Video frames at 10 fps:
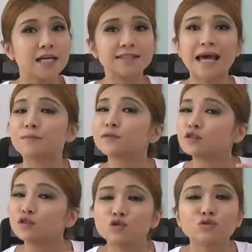It's
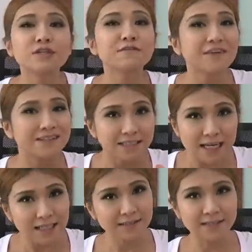absolutely
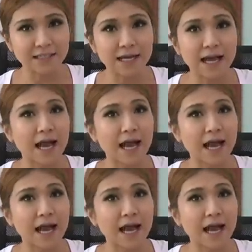fantastic.